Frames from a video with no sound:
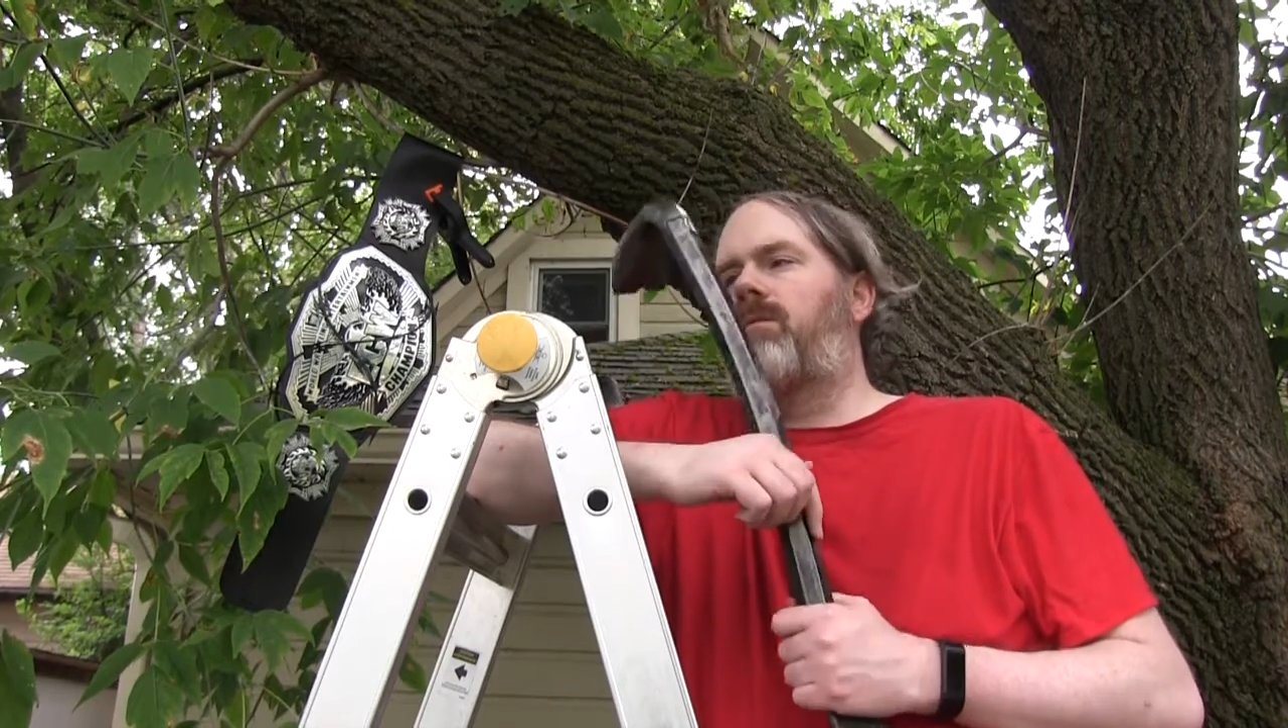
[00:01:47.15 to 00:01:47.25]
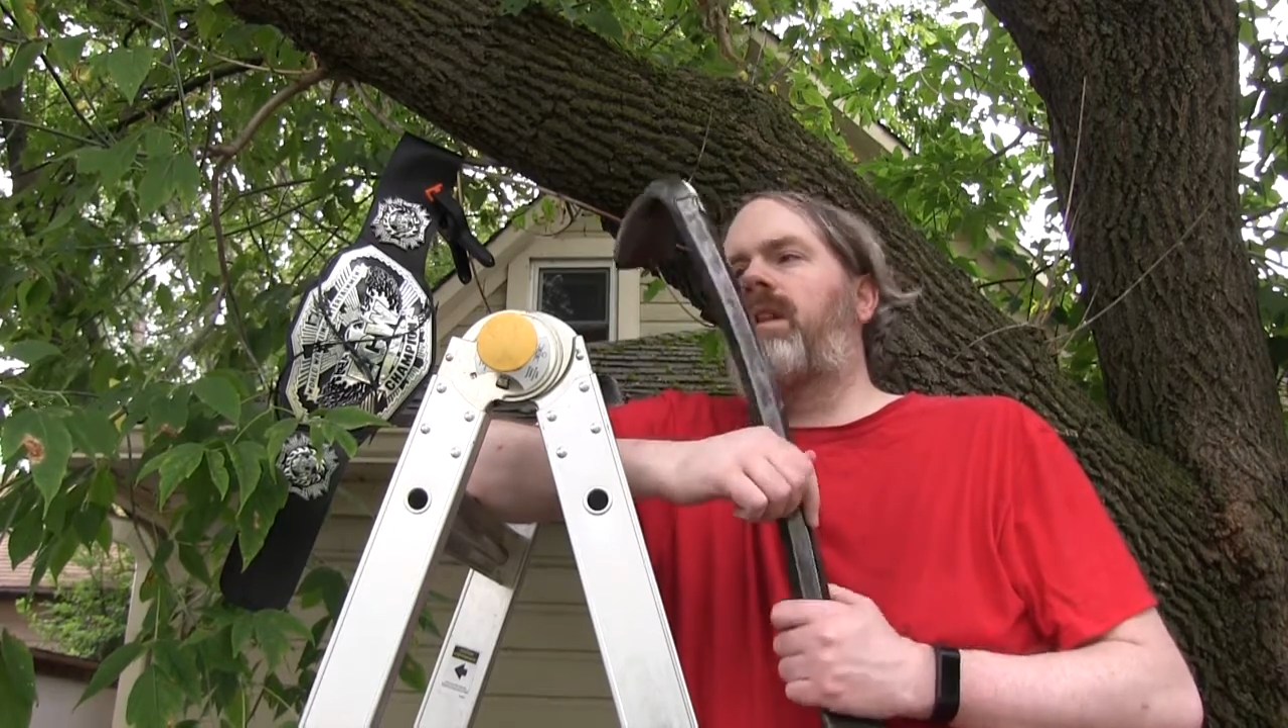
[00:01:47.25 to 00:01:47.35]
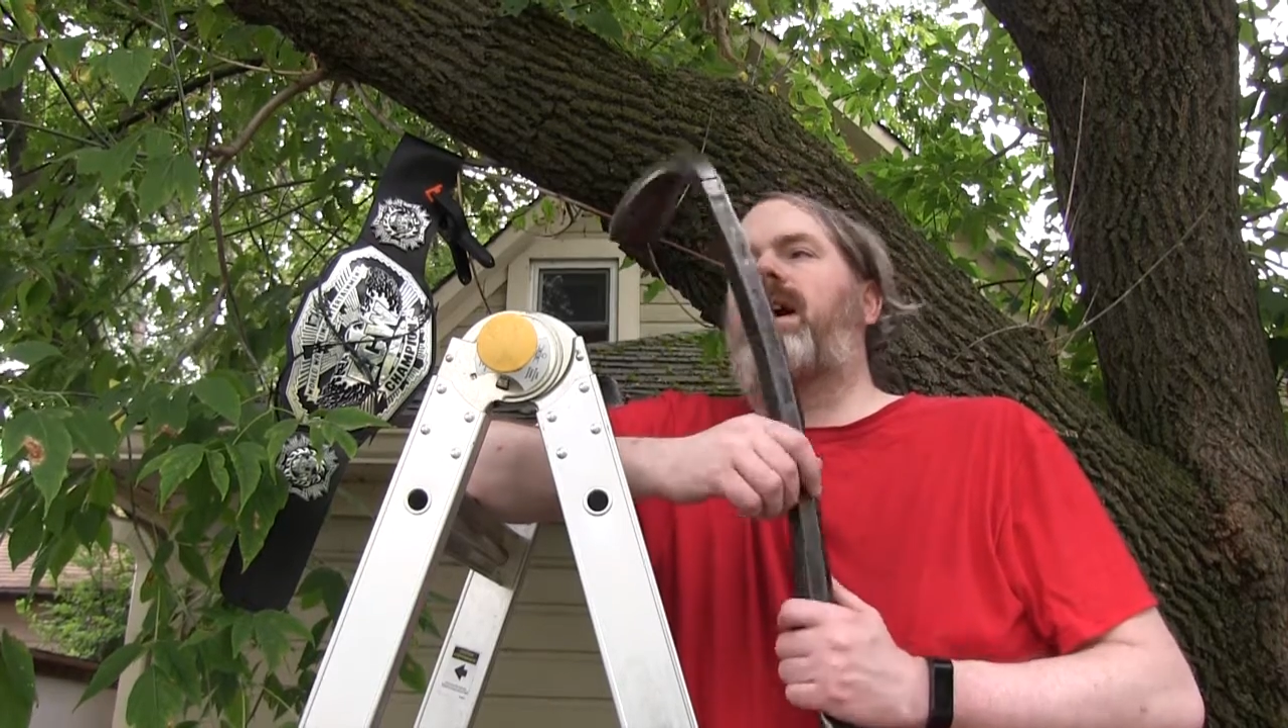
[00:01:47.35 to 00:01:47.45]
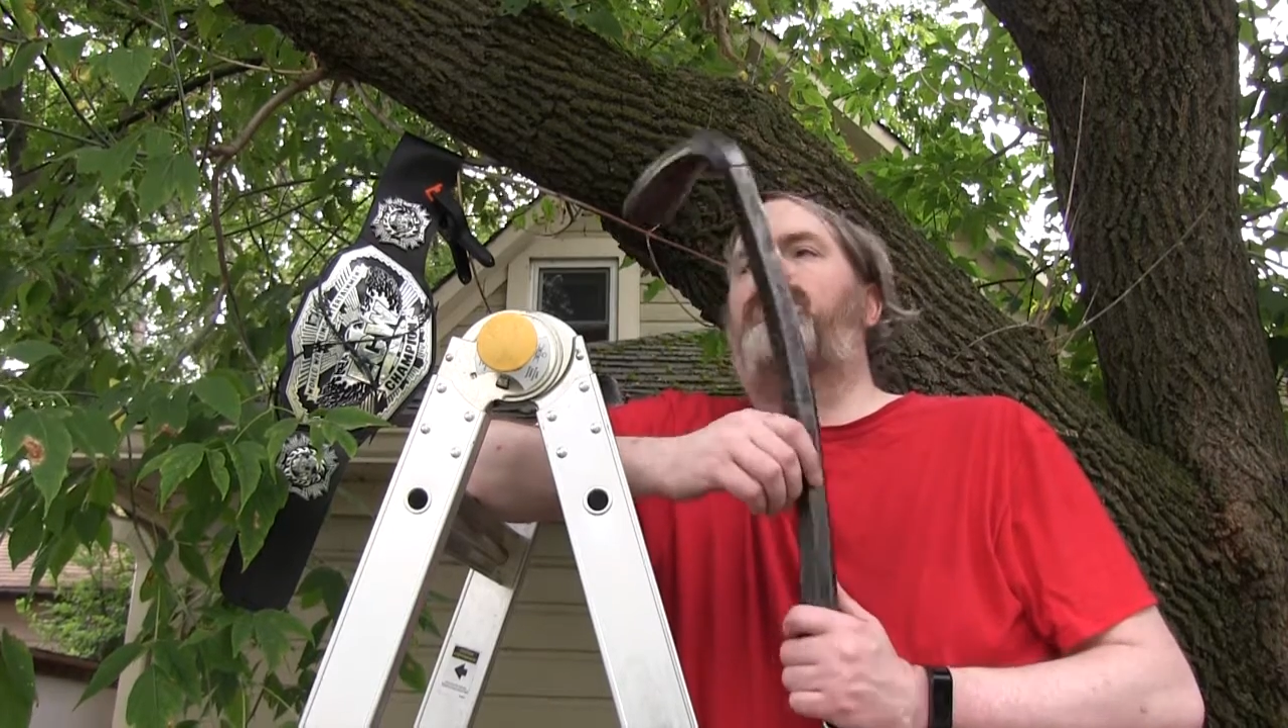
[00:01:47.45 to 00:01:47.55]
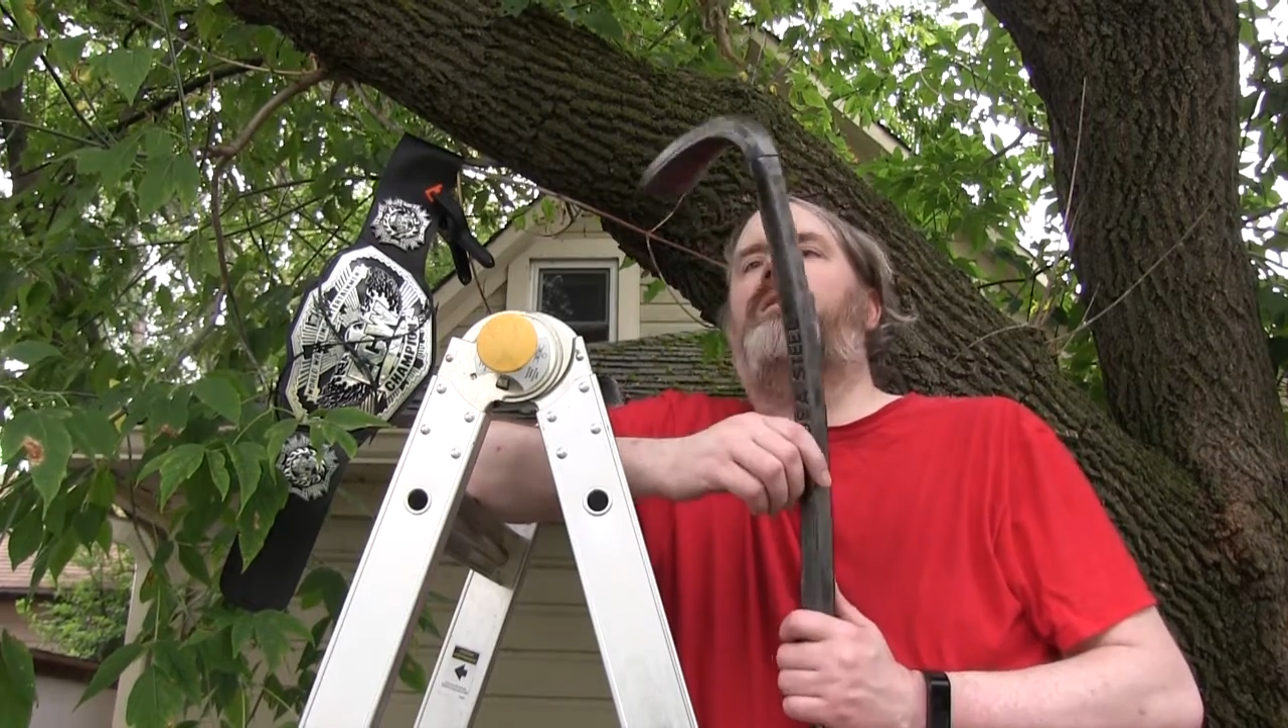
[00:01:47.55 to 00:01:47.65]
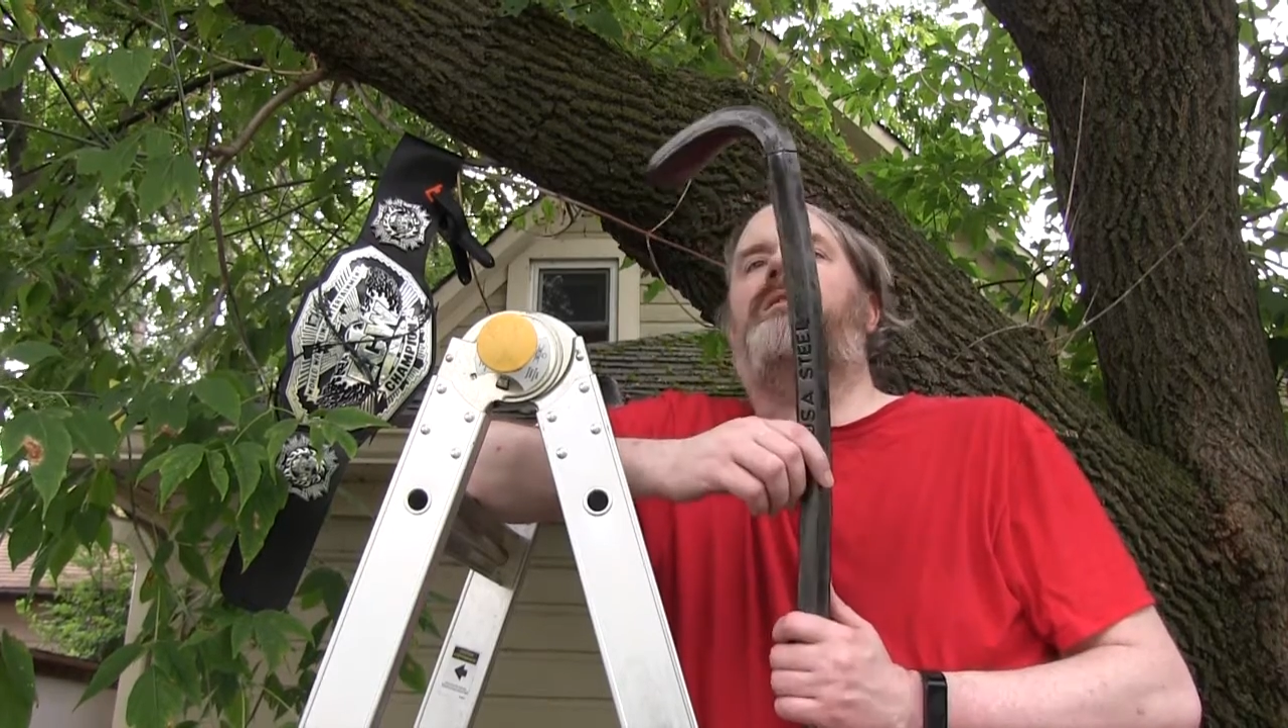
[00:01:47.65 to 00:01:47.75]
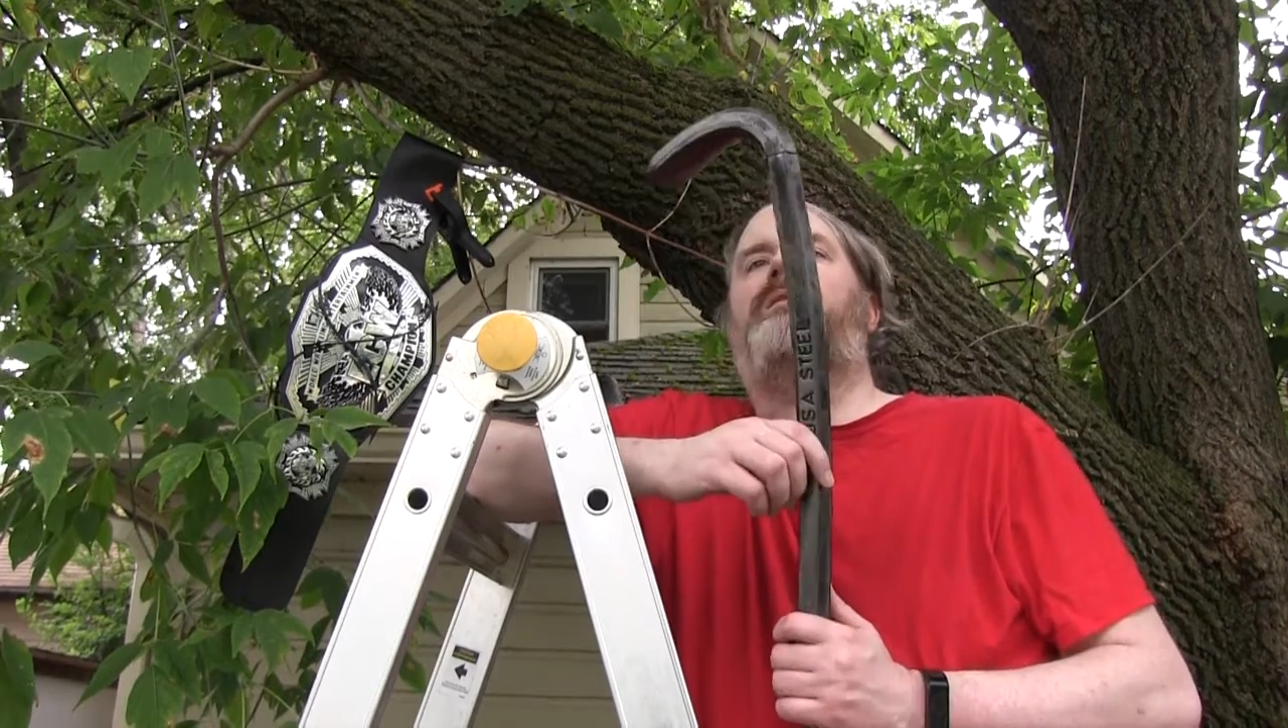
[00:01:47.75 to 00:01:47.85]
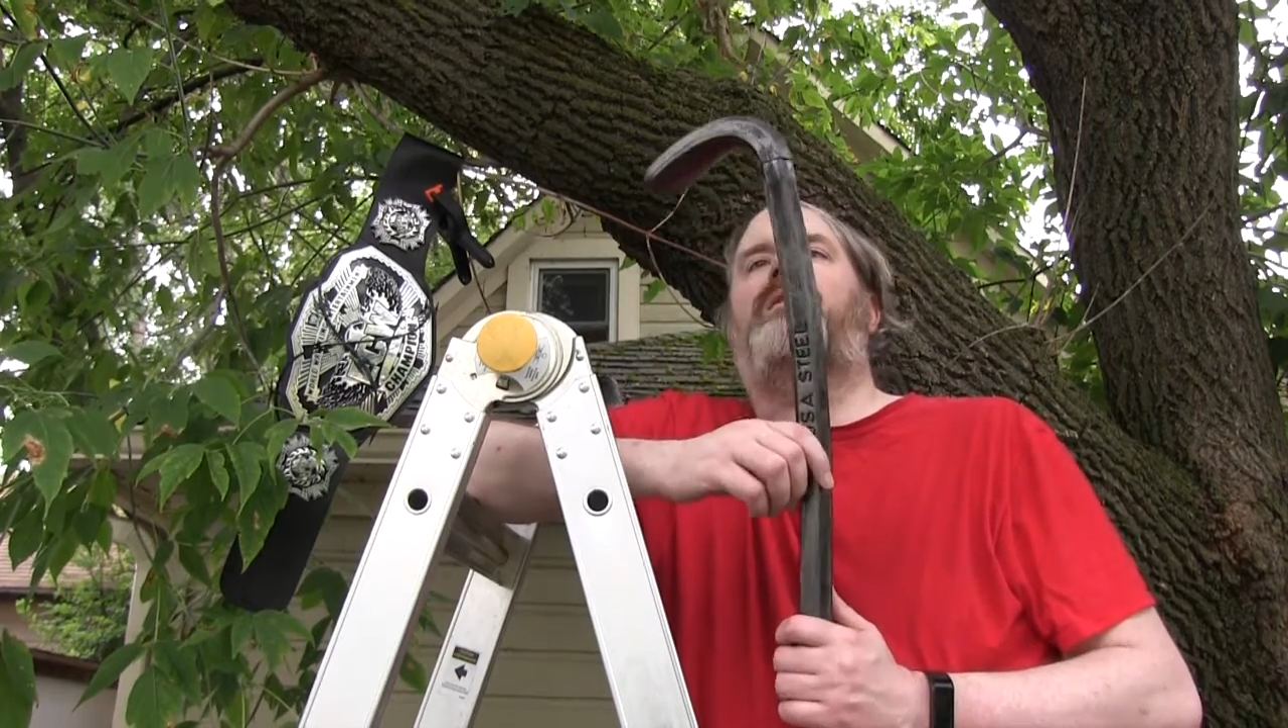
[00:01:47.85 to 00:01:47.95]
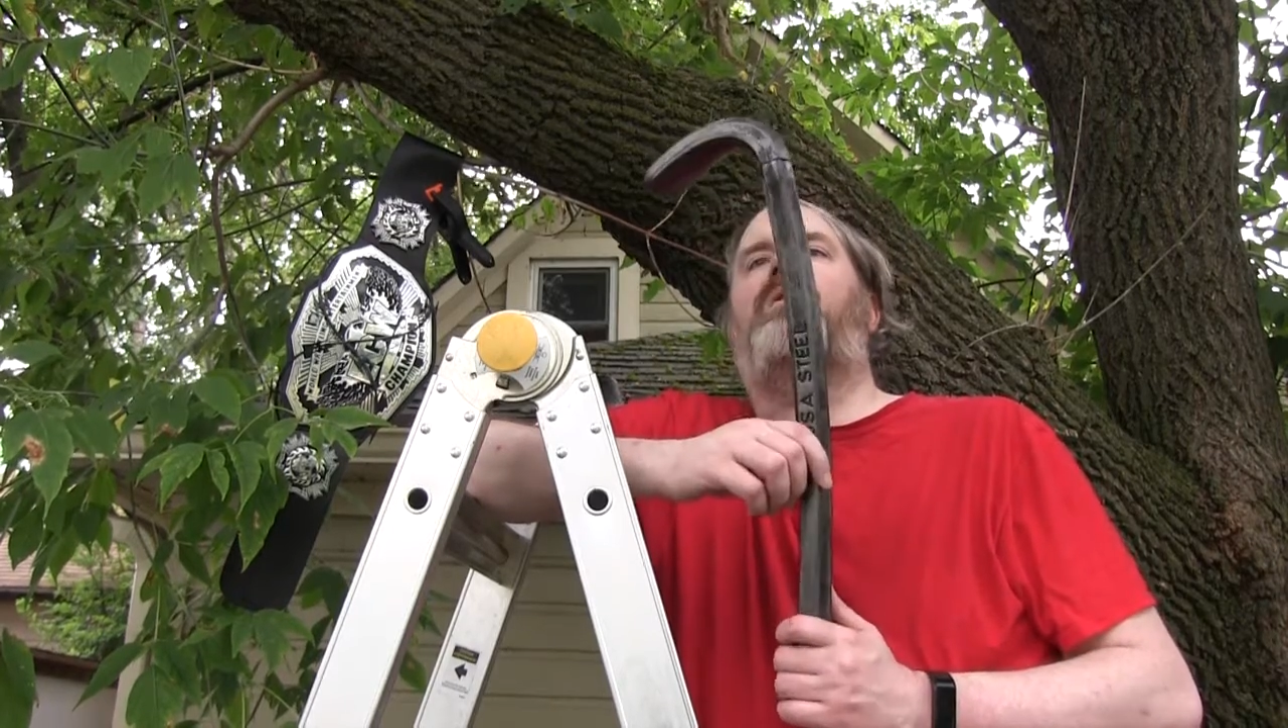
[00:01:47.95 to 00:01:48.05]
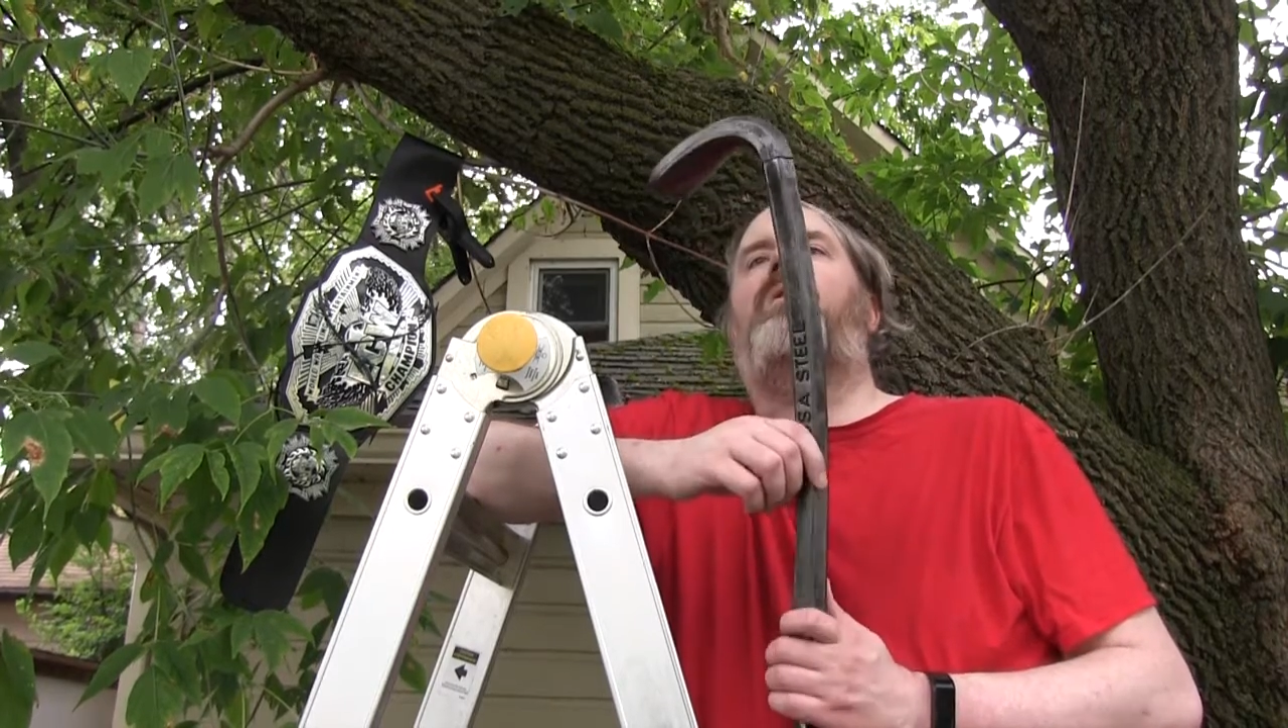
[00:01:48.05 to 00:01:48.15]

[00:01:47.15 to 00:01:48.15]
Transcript: what happens, and